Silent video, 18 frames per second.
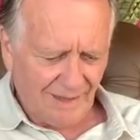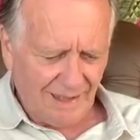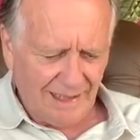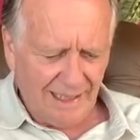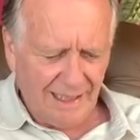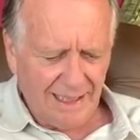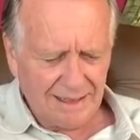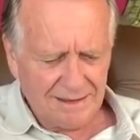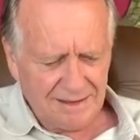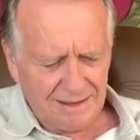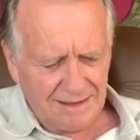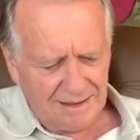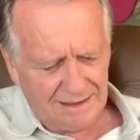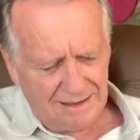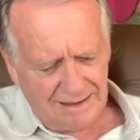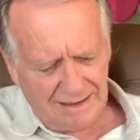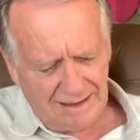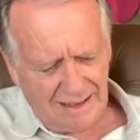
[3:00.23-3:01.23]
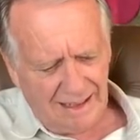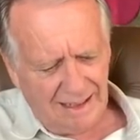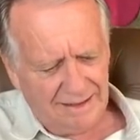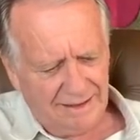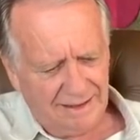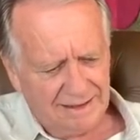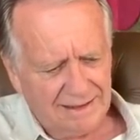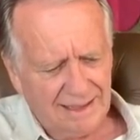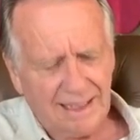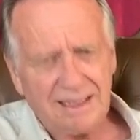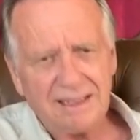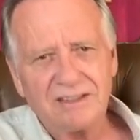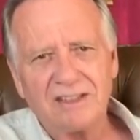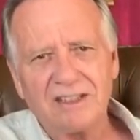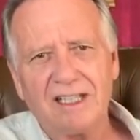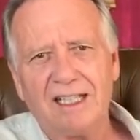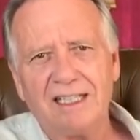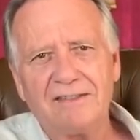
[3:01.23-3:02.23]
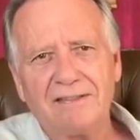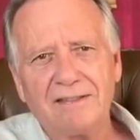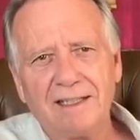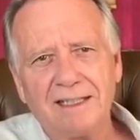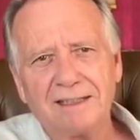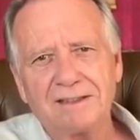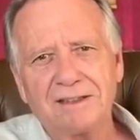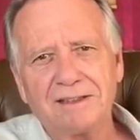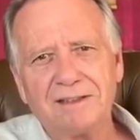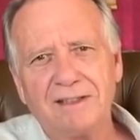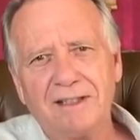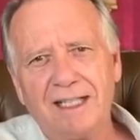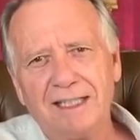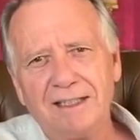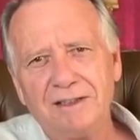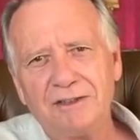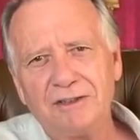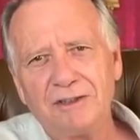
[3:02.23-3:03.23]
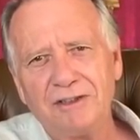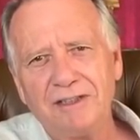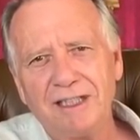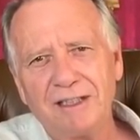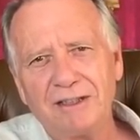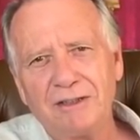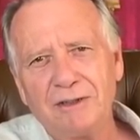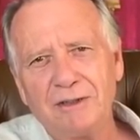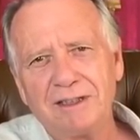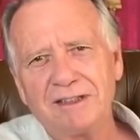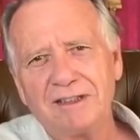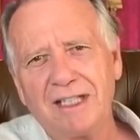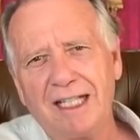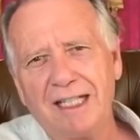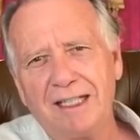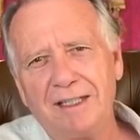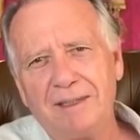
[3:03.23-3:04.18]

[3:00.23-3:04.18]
And uh, I think that is a life lesson that you shouldn't get too excited